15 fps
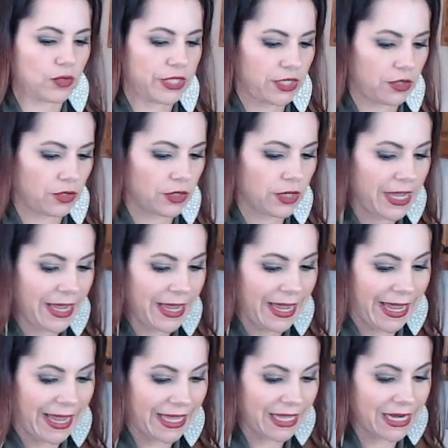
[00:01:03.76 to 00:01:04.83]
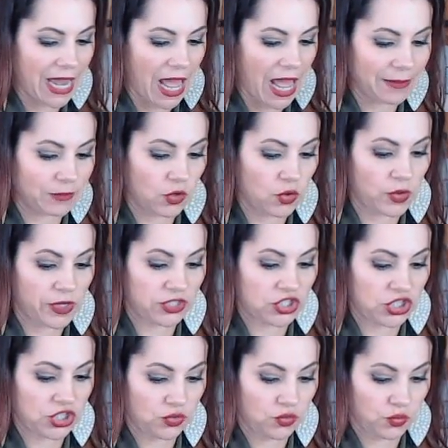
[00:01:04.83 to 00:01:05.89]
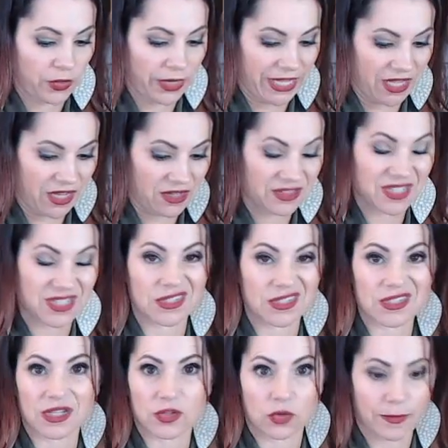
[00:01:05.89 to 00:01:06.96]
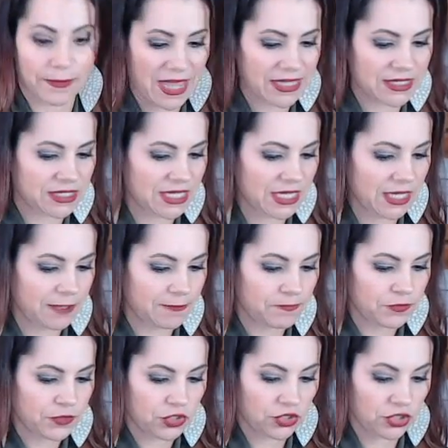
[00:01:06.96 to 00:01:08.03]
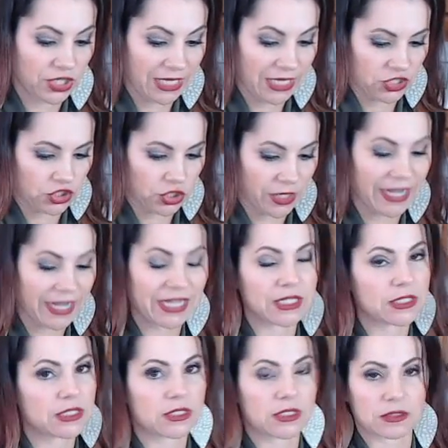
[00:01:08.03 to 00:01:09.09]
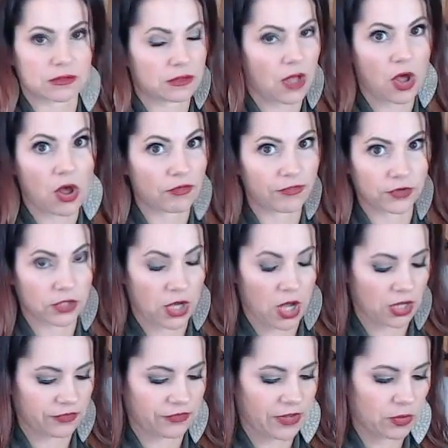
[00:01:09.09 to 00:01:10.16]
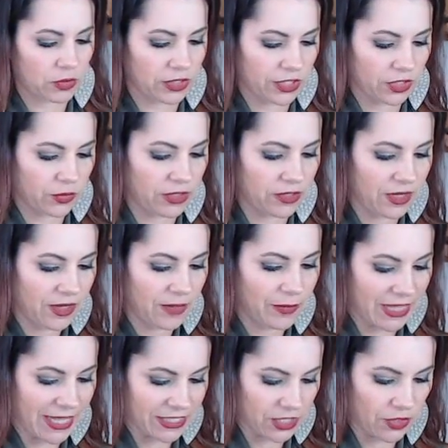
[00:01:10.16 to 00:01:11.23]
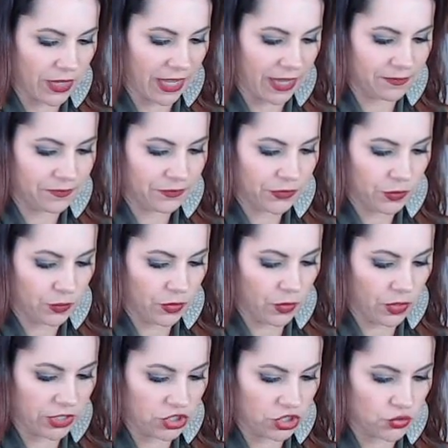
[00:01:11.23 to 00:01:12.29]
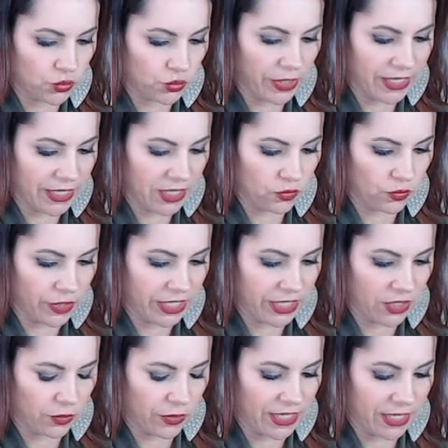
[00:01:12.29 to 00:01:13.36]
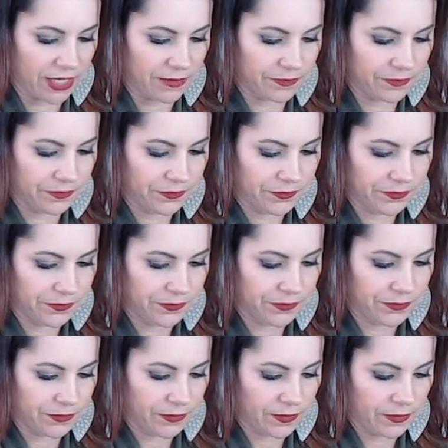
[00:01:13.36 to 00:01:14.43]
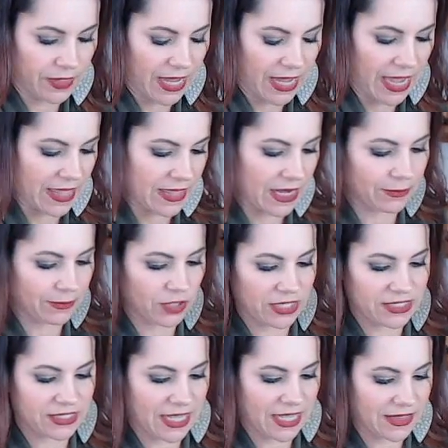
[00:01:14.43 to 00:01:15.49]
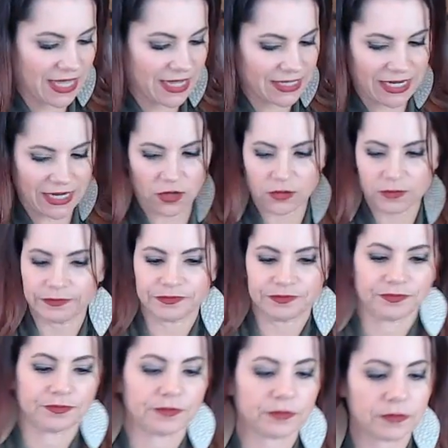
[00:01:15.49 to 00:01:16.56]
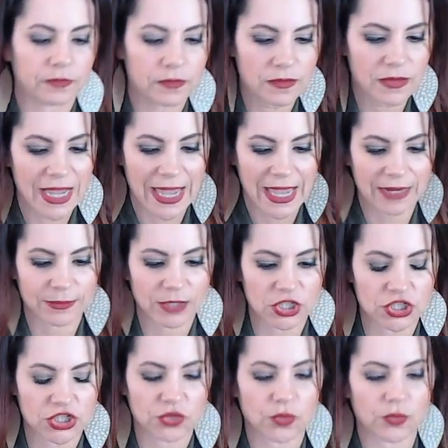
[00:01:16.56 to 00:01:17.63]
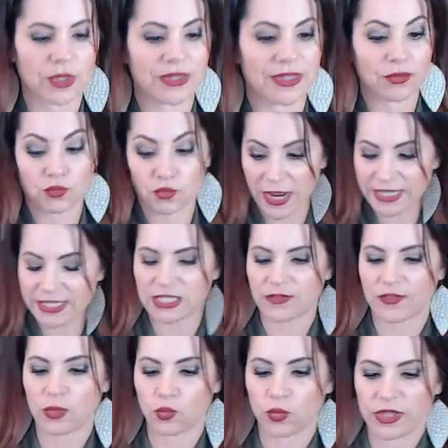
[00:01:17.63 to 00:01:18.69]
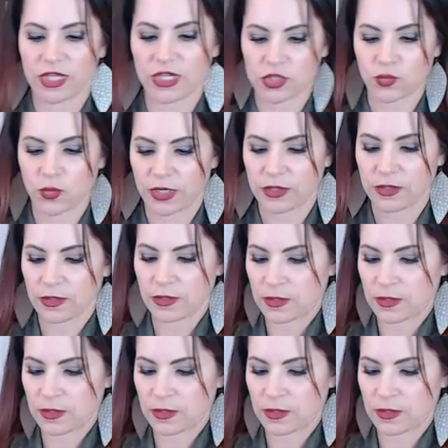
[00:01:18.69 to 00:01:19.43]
here, and I'm going to wring it. This is a little messy. You're going to get your hands all full of cauliflower liquid, but that's okay. We want to just wring it, wring it, wring it. And then I'm going to set that down, and I'm going to do the rest of it with this one.